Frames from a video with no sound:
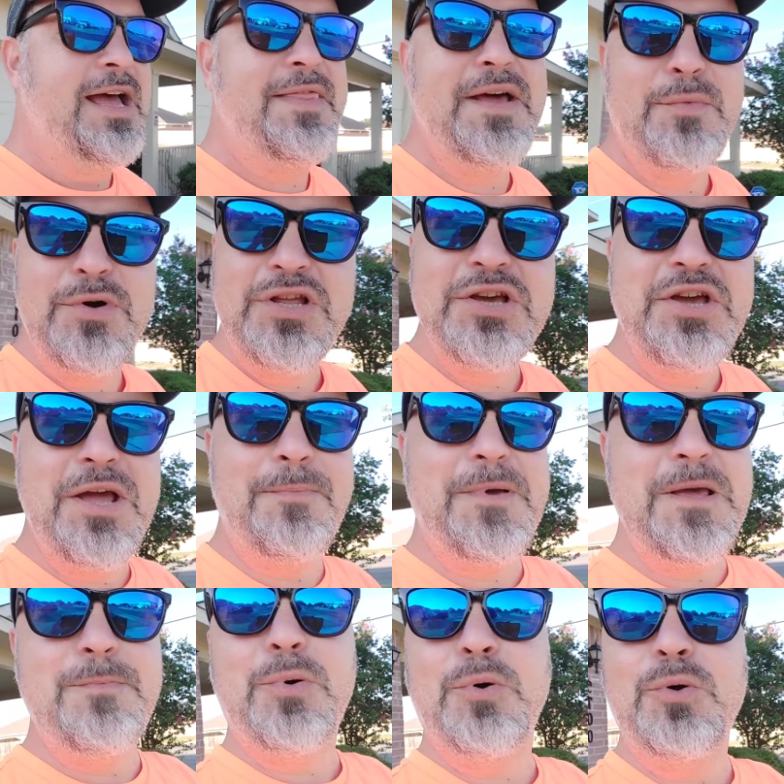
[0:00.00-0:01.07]
And then when you get
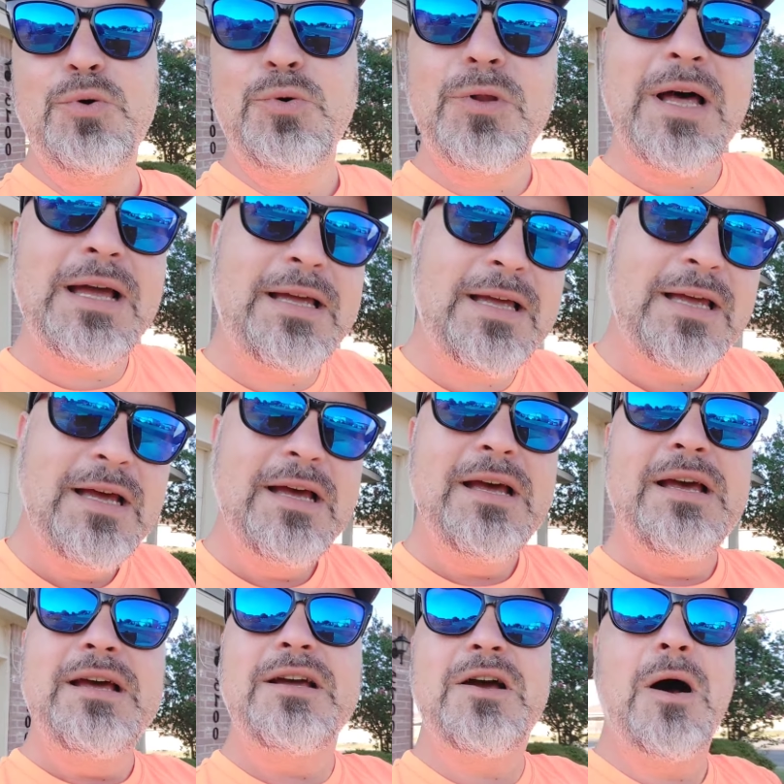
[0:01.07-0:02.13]
people who like
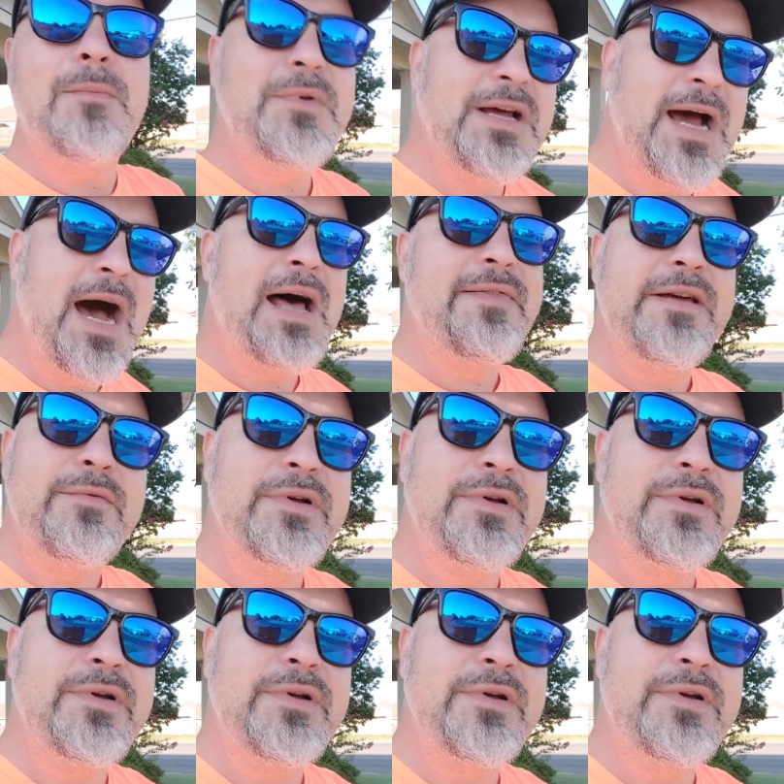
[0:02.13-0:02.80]
come to God,